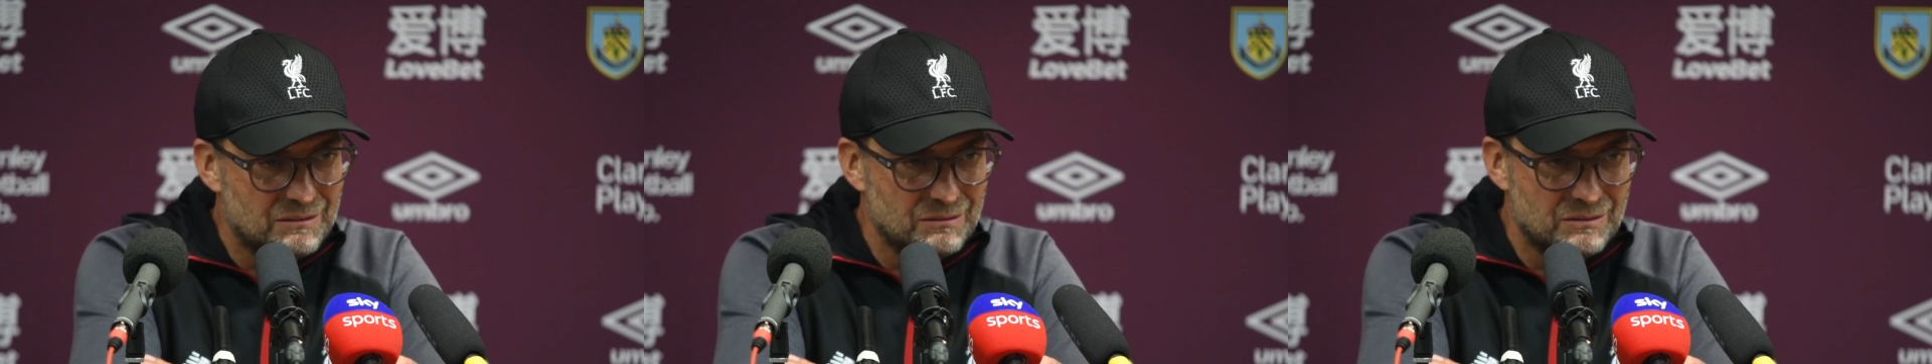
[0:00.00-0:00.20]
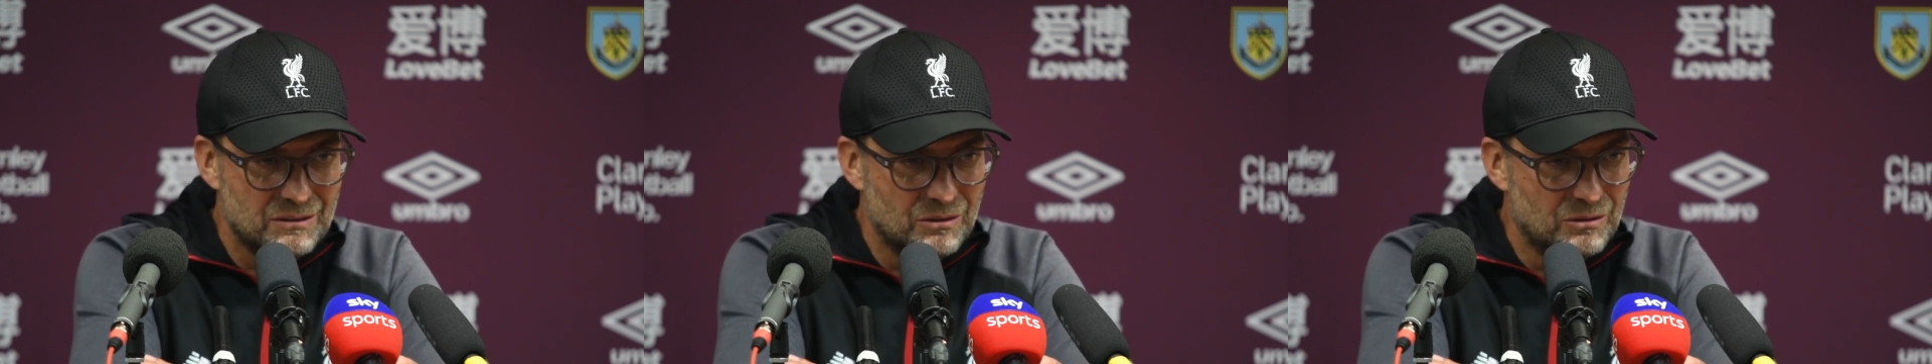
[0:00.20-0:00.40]

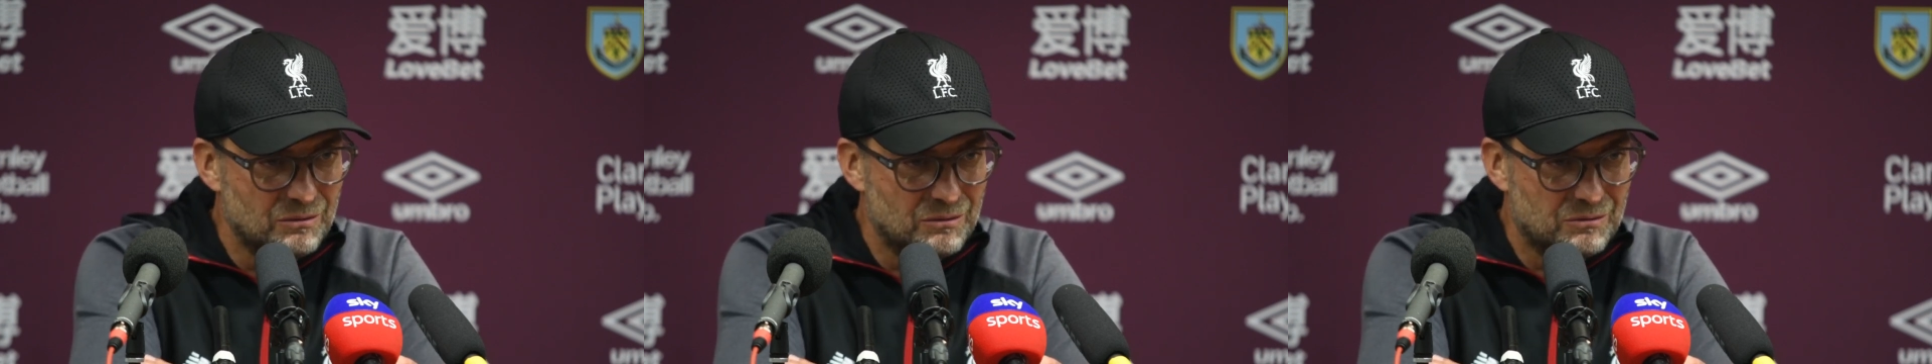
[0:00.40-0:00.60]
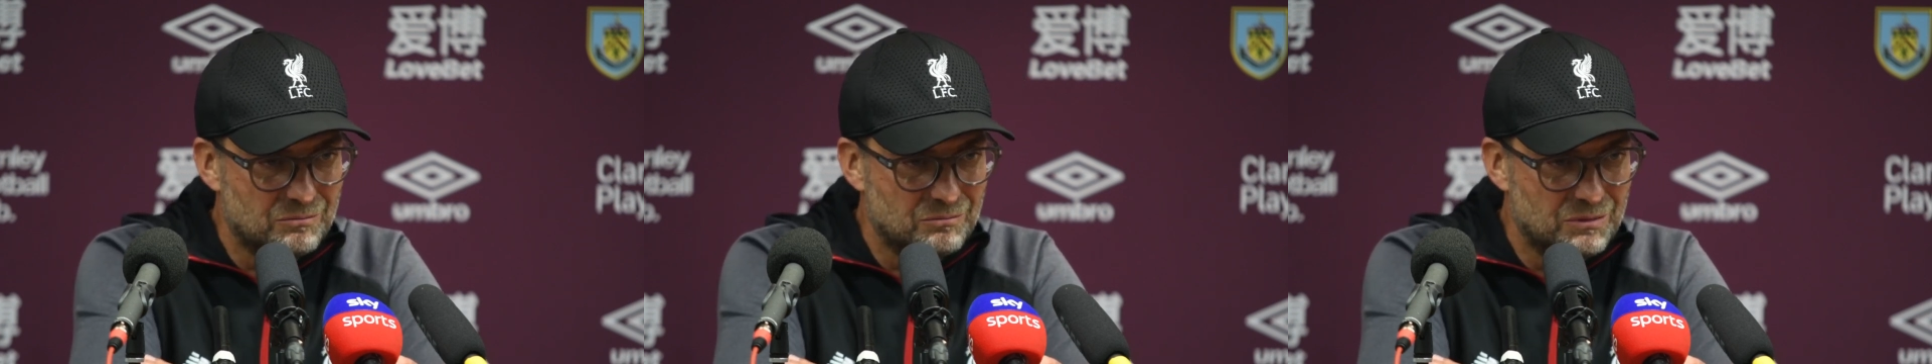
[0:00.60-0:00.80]
so
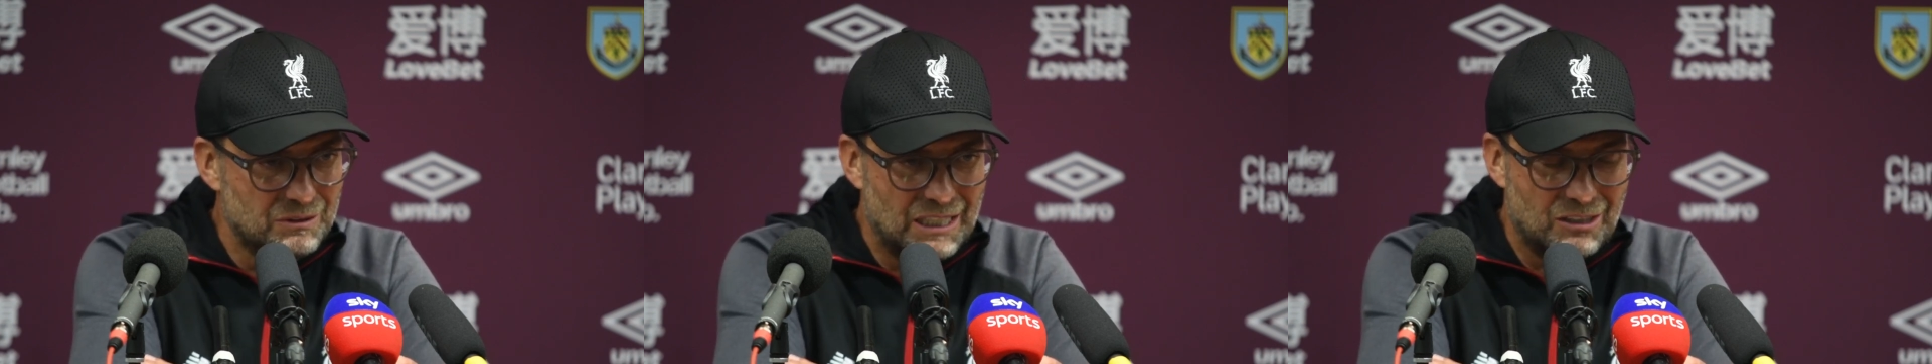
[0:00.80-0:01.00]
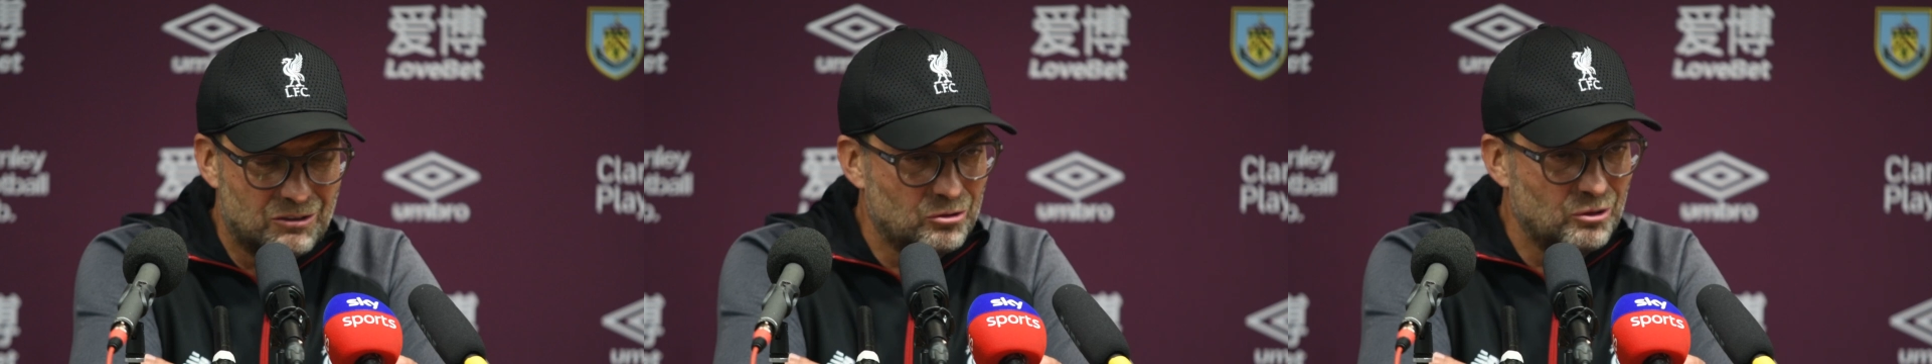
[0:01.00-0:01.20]

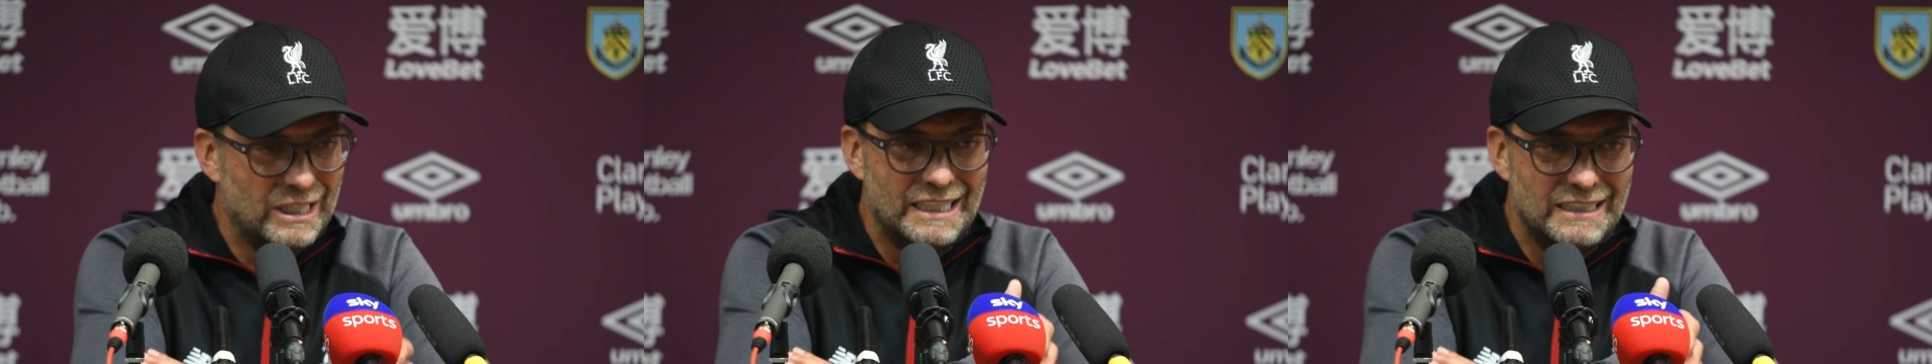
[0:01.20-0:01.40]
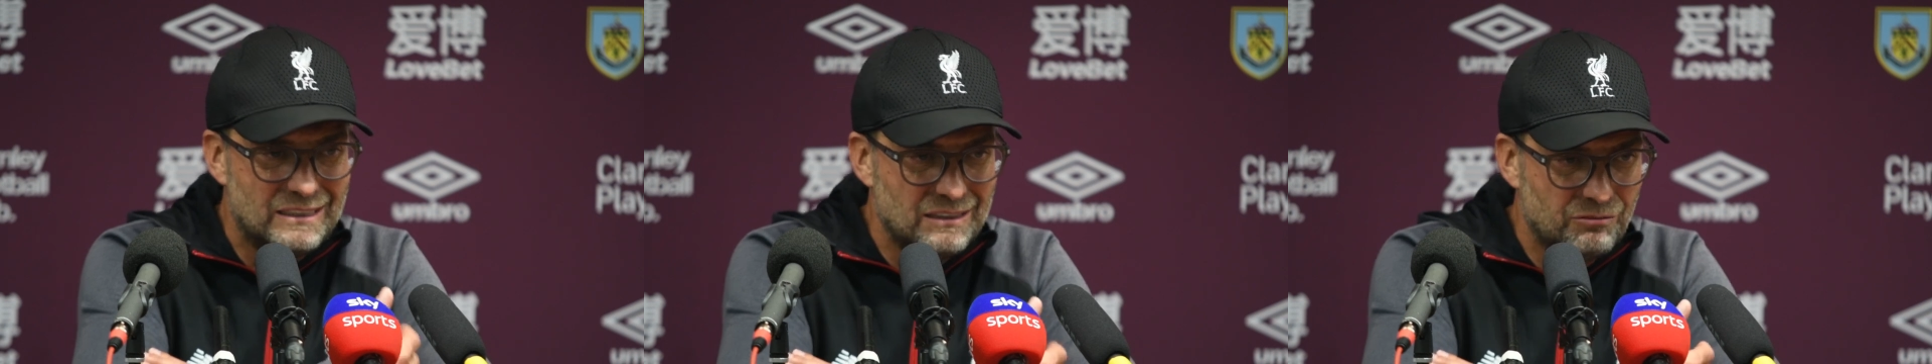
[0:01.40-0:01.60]
we are
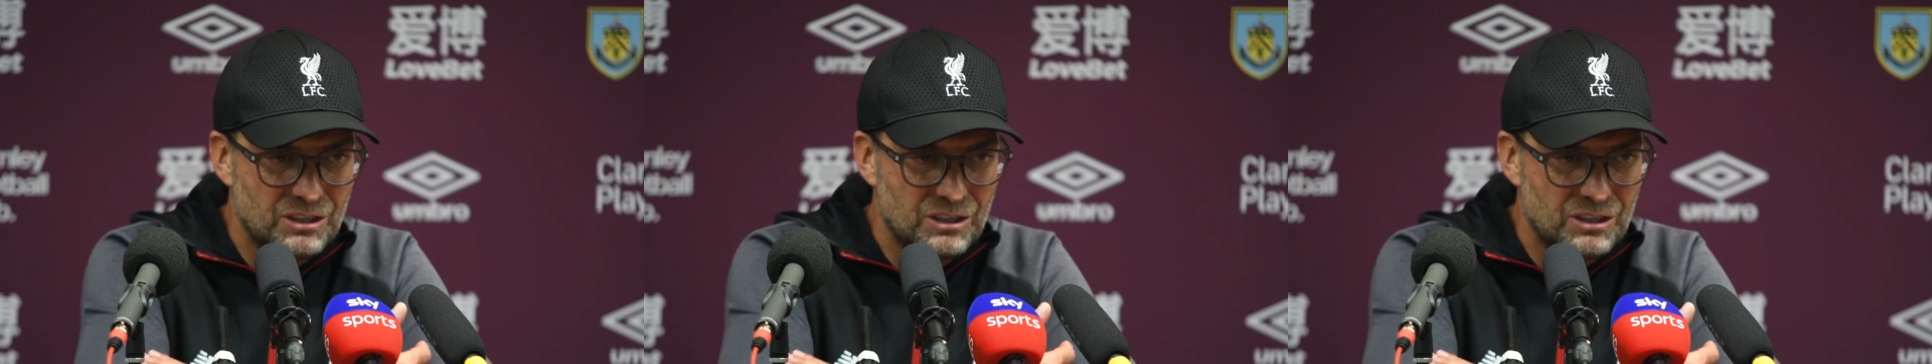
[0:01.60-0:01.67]
creative.